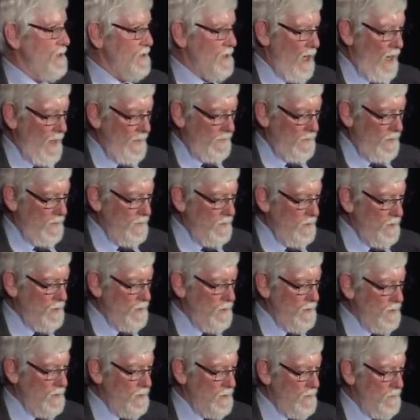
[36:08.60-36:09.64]
site
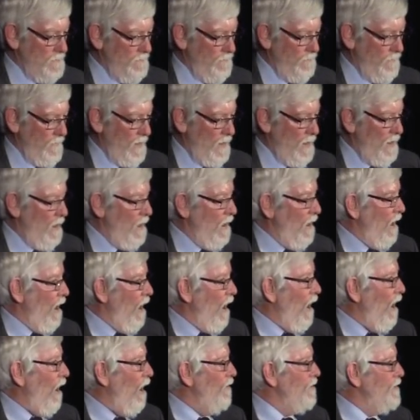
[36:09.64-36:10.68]
conditions,
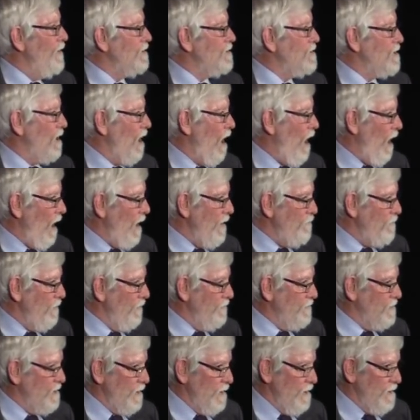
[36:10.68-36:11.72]
on the type
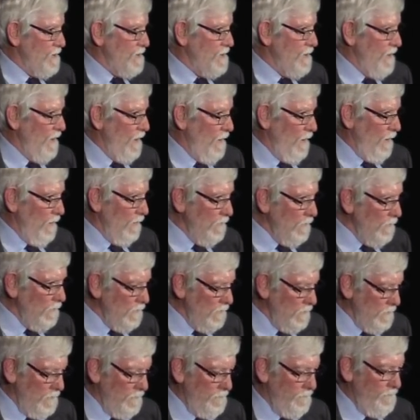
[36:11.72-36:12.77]
of GCL,
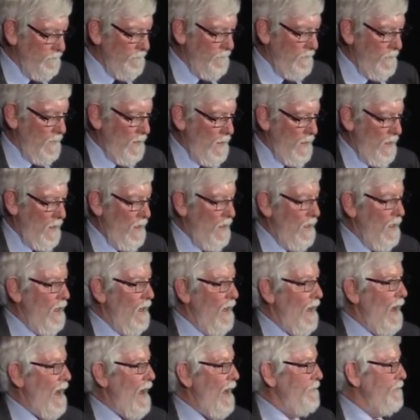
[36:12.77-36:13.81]

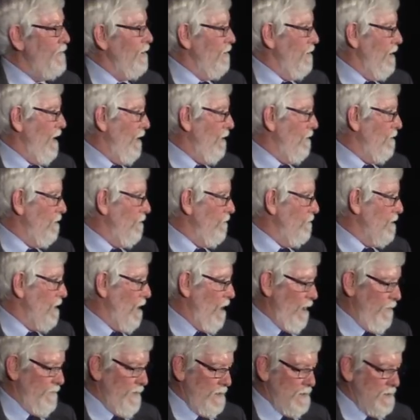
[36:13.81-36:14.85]
and the length of
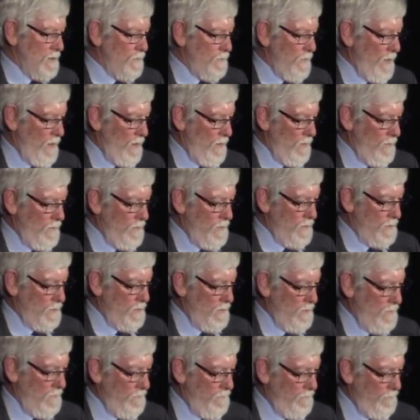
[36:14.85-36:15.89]
time exposed.